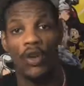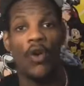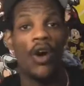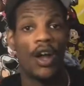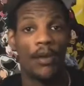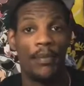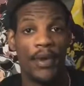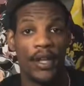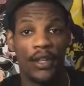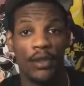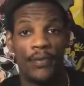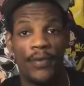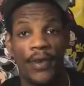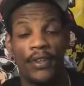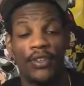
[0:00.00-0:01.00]
Gohan and Piccolo
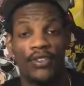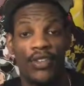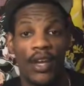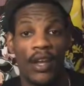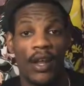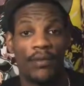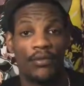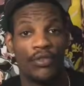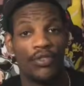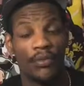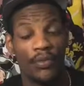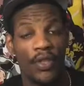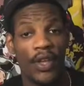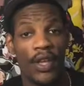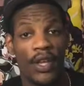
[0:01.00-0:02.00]
figure this out after some
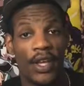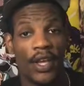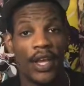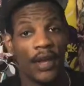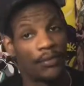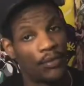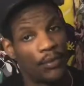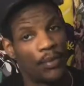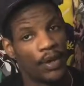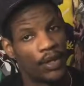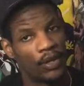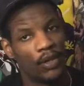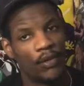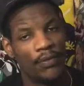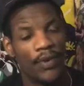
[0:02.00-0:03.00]
thinking, after
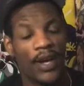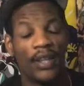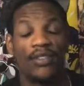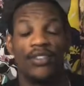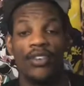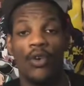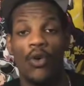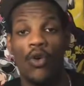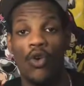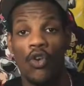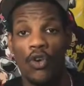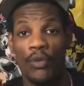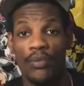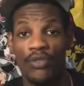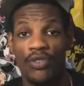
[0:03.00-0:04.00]
Piccolo finds the
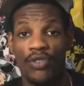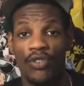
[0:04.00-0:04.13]
orbs.